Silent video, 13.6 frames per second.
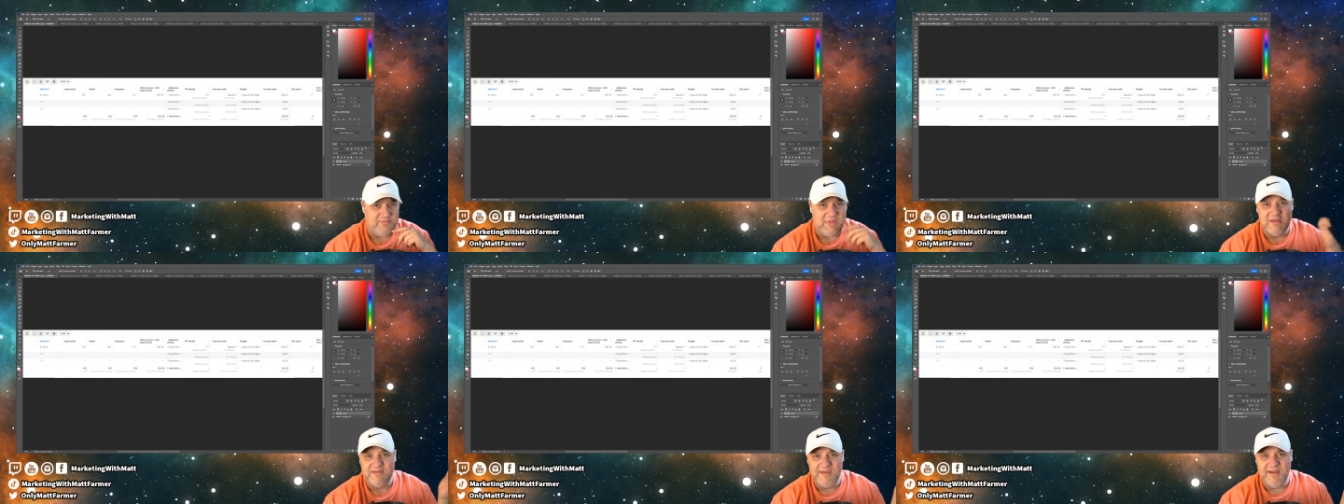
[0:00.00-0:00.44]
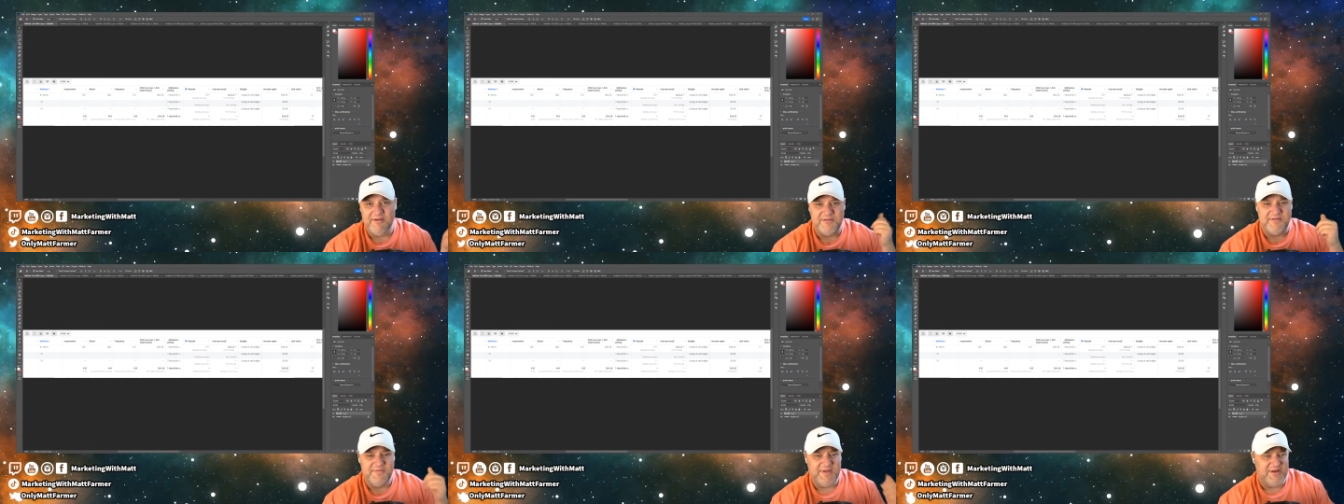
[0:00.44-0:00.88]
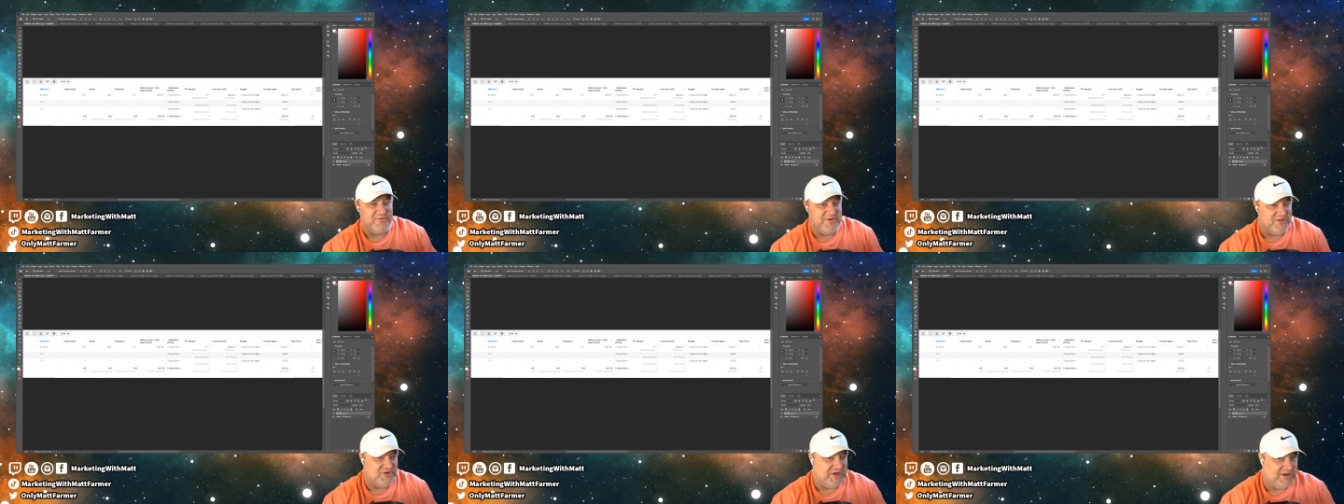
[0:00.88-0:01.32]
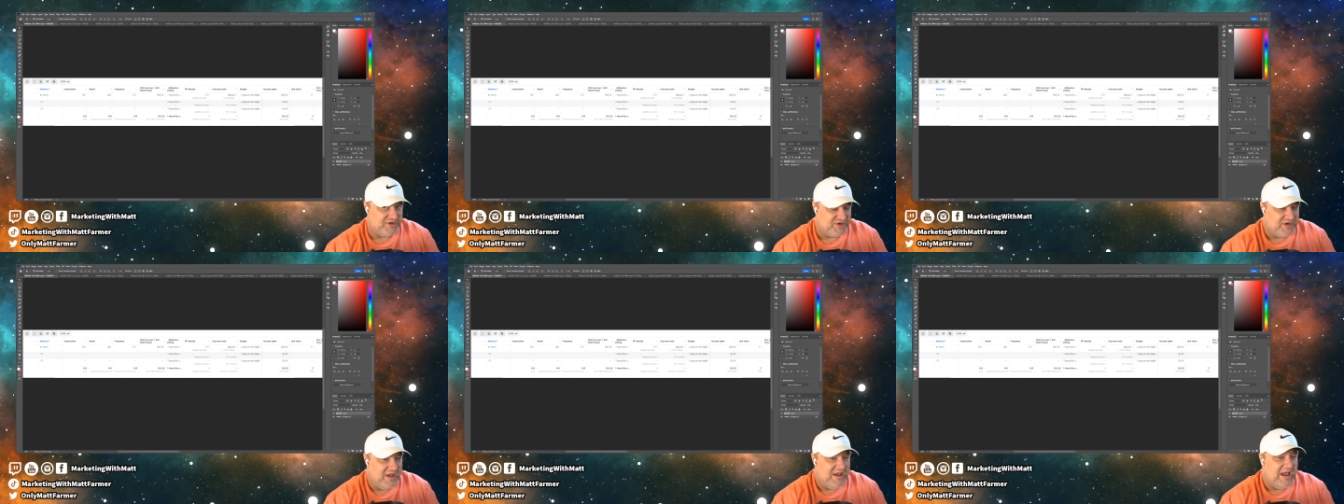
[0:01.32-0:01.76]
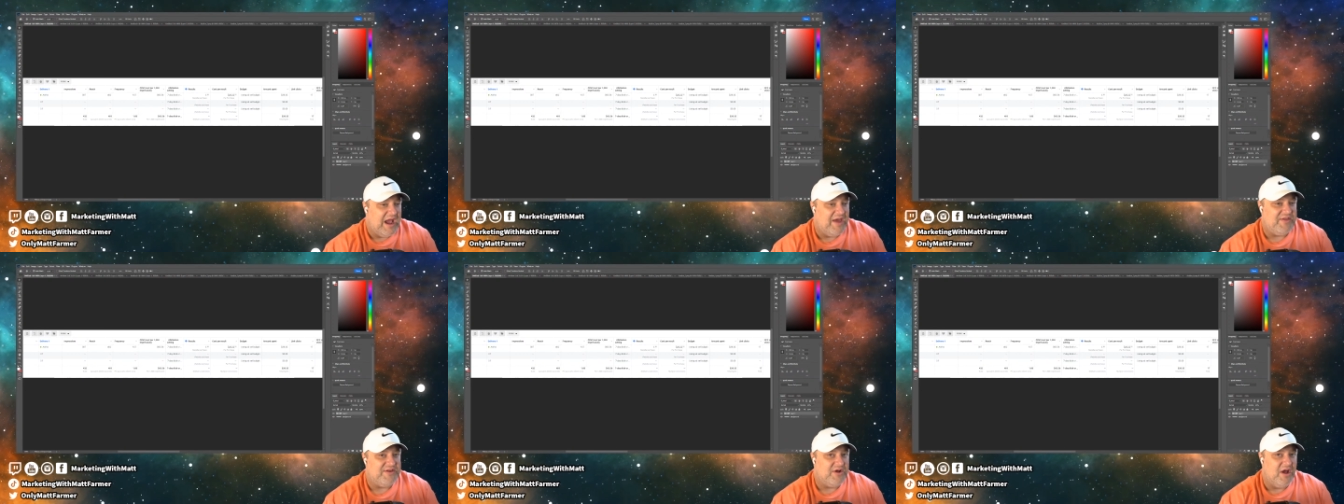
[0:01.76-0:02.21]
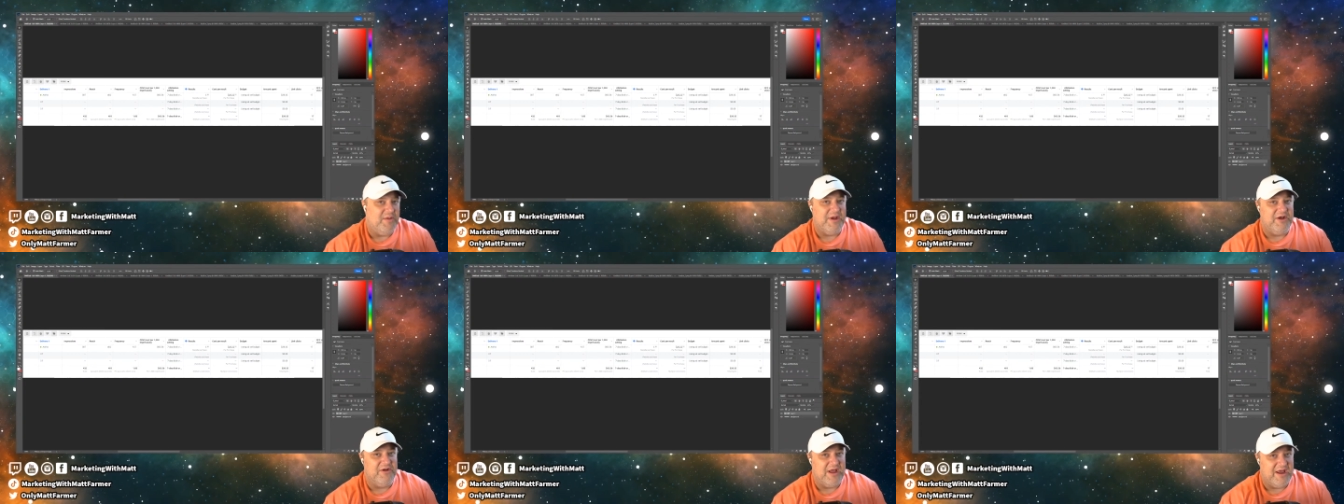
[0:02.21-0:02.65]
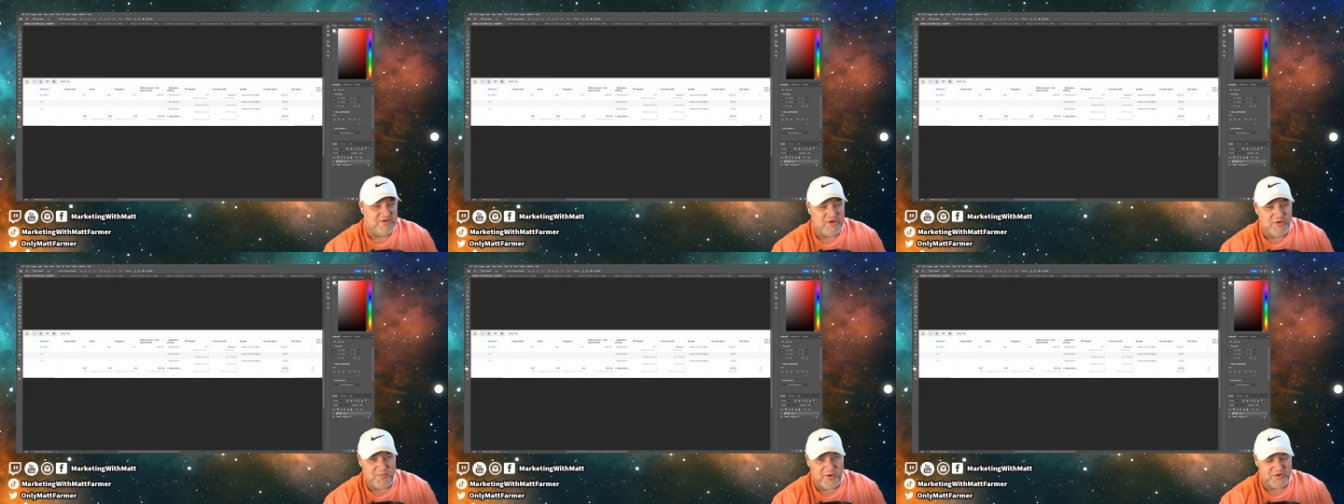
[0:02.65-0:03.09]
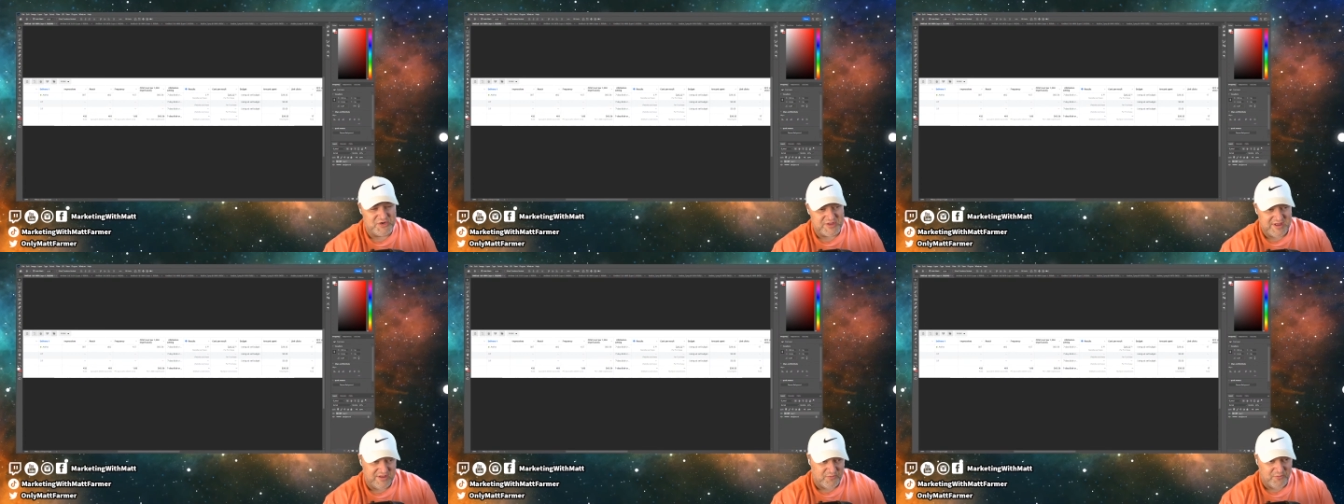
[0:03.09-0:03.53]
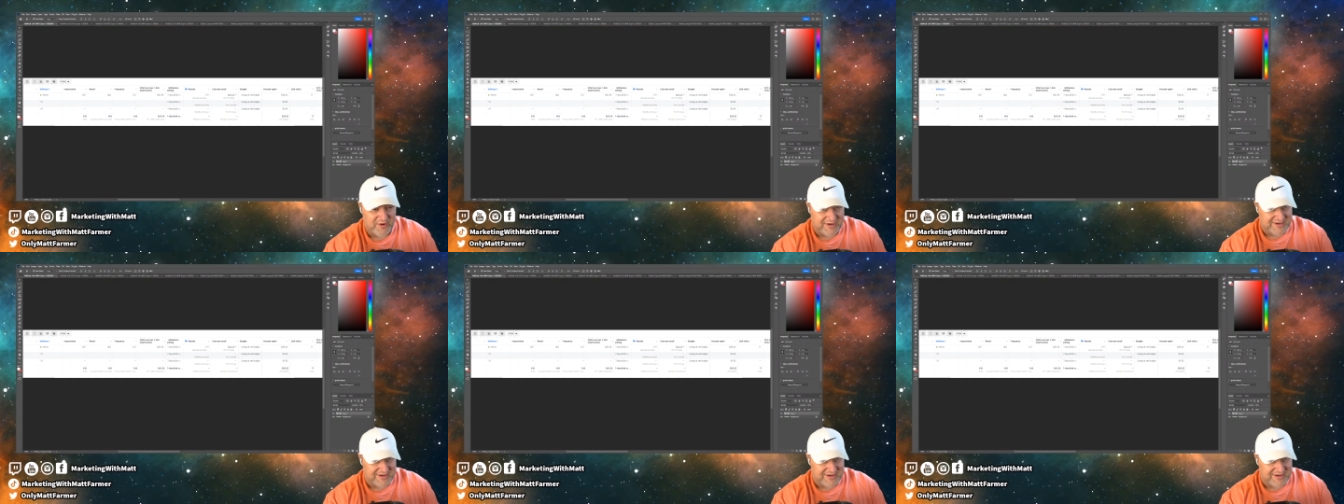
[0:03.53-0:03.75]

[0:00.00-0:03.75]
Sales, that's what's changed. At the time I had 2 purchases, one